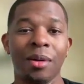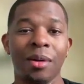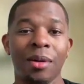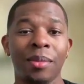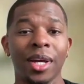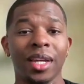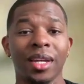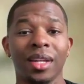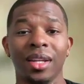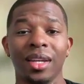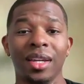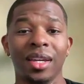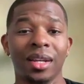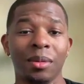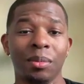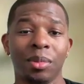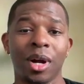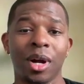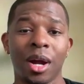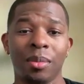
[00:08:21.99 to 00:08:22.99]
How am I gonna
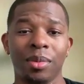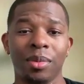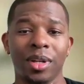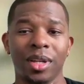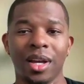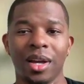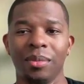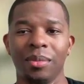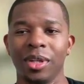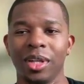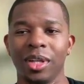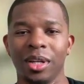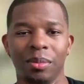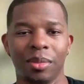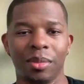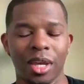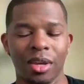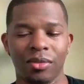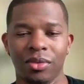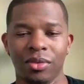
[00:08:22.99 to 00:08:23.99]
get a property? How am I
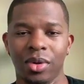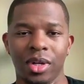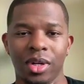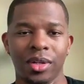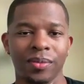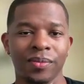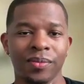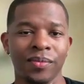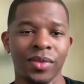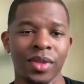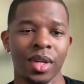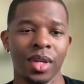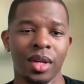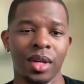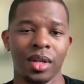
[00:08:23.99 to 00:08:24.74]
gonna pay for it?